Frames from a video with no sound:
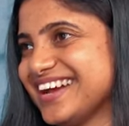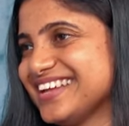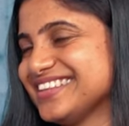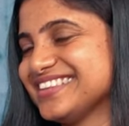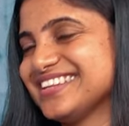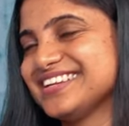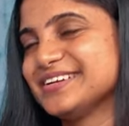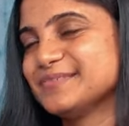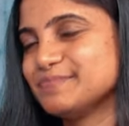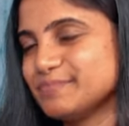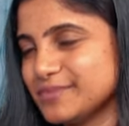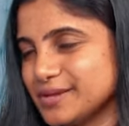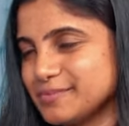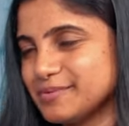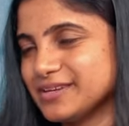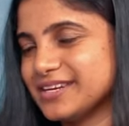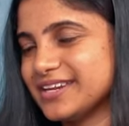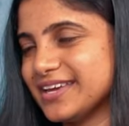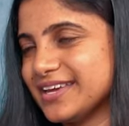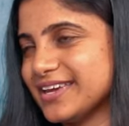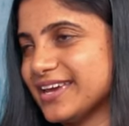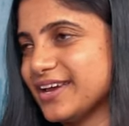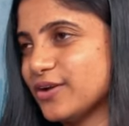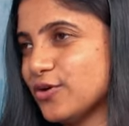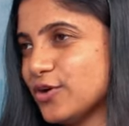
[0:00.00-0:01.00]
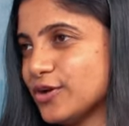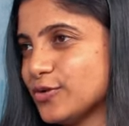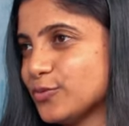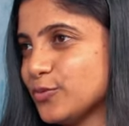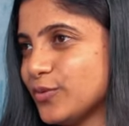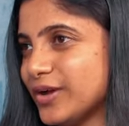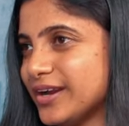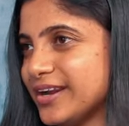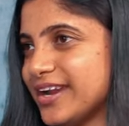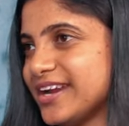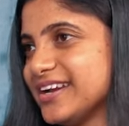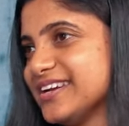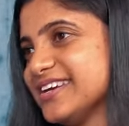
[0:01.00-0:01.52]
and then maybe taking on
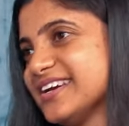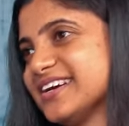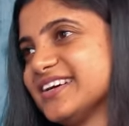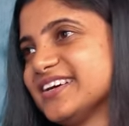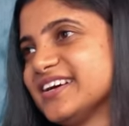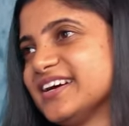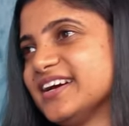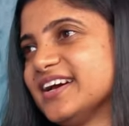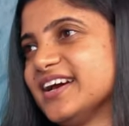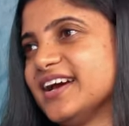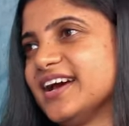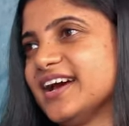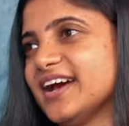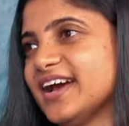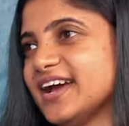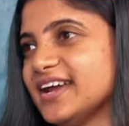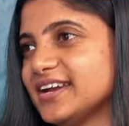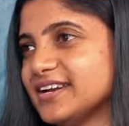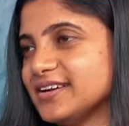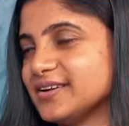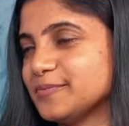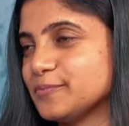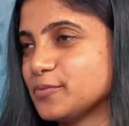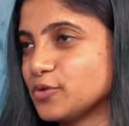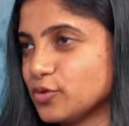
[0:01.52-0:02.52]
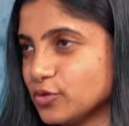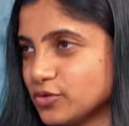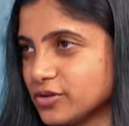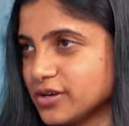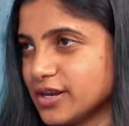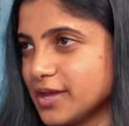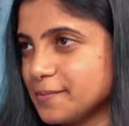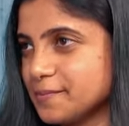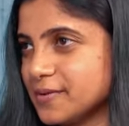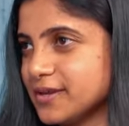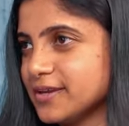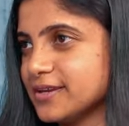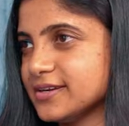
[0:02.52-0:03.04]
one idea and
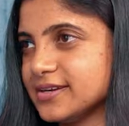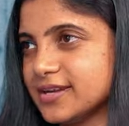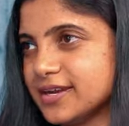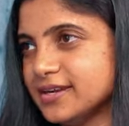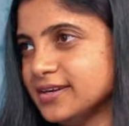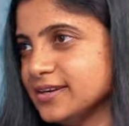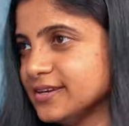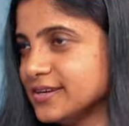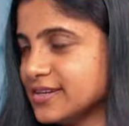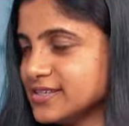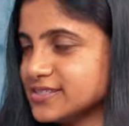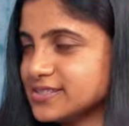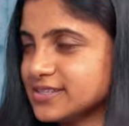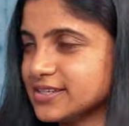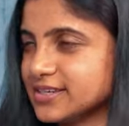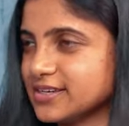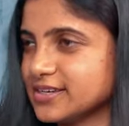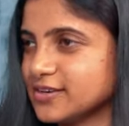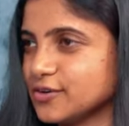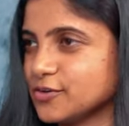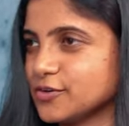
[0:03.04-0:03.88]
prototyping it and testing it